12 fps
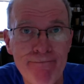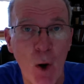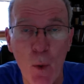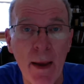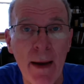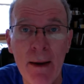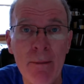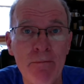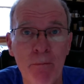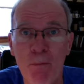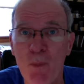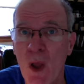Okay?
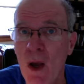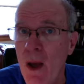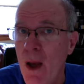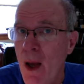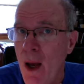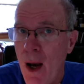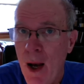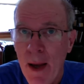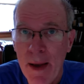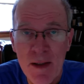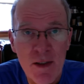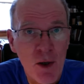
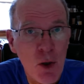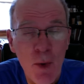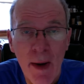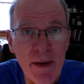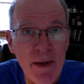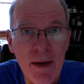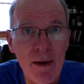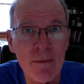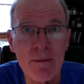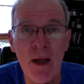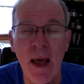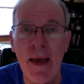It's a new idea,
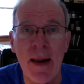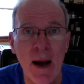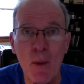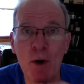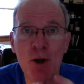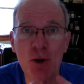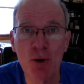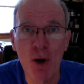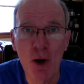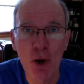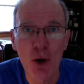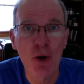and I want you
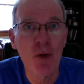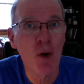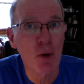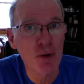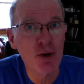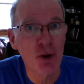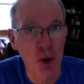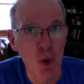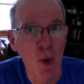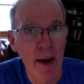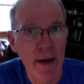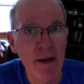to learn those
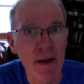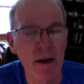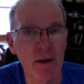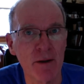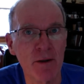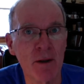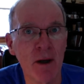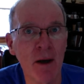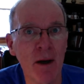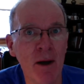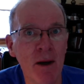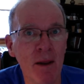new ideas.
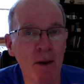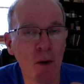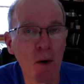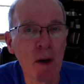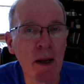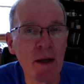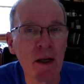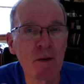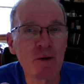The whole idea of